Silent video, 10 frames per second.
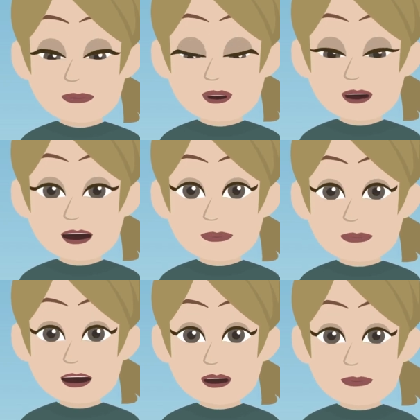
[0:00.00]
the word
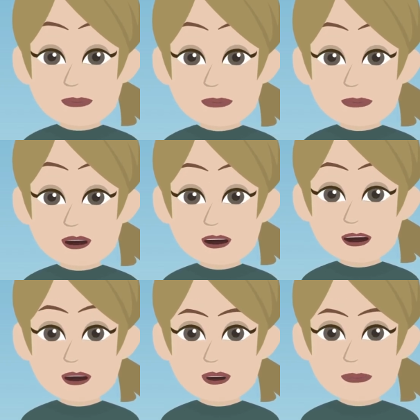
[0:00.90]
fun
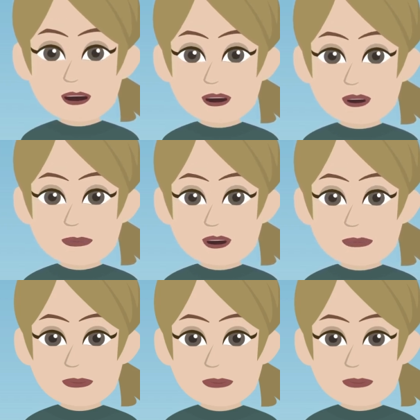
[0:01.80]
100 or 200
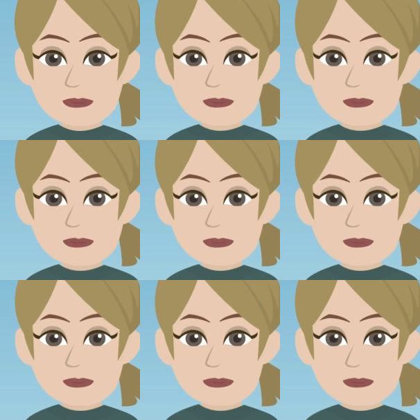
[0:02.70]
times.